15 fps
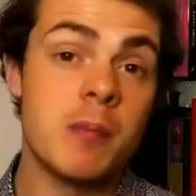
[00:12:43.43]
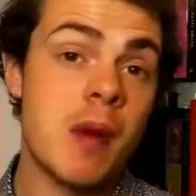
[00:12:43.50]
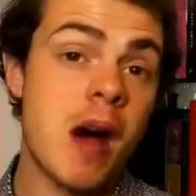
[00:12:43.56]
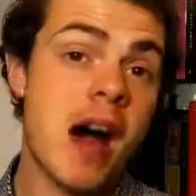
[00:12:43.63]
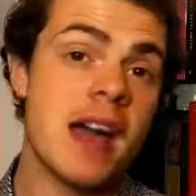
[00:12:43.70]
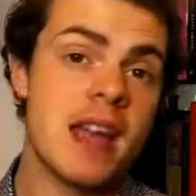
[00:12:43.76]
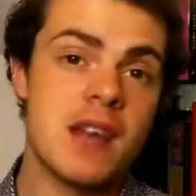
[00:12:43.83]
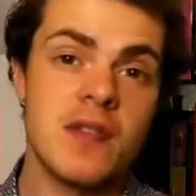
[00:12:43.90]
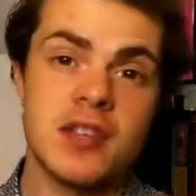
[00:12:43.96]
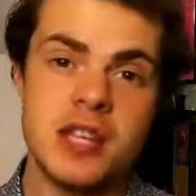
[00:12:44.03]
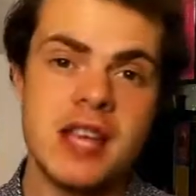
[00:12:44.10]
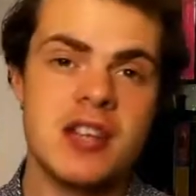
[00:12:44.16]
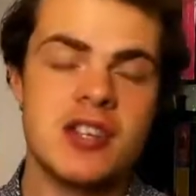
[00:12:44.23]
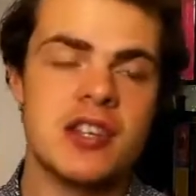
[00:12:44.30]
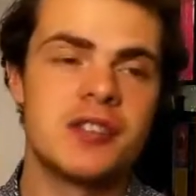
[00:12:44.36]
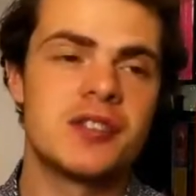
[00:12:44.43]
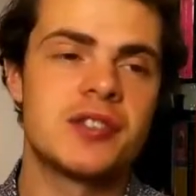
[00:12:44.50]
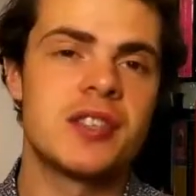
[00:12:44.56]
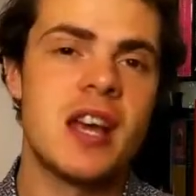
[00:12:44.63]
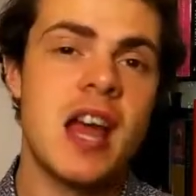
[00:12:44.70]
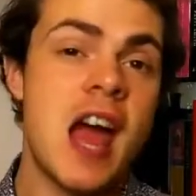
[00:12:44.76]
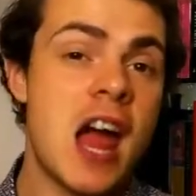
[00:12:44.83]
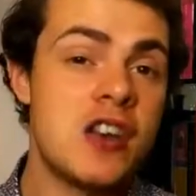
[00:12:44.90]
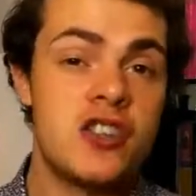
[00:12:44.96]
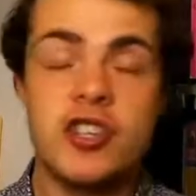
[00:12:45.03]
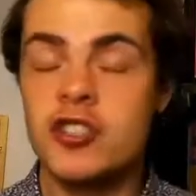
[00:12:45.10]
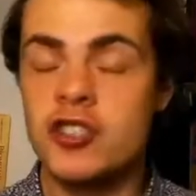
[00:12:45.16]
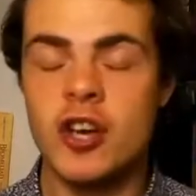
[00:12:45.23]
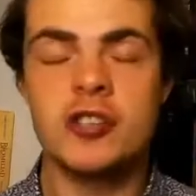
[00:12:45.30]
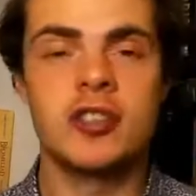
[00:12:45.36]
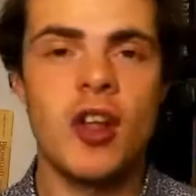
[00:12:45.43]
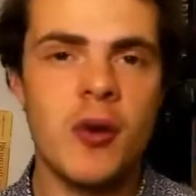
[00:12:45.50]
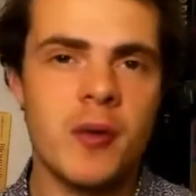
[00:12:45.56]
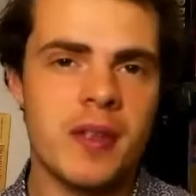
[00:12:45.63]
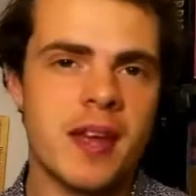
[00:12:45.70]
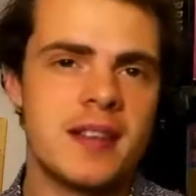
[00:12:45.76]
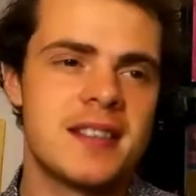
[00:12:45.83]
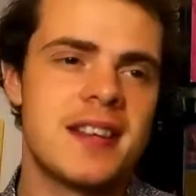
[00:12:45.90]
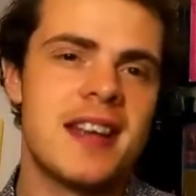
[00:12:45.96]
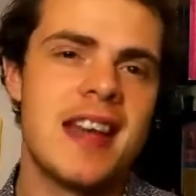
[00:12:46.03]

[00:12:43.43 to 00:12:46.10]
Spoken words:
by the teachers. And she just goes along with it.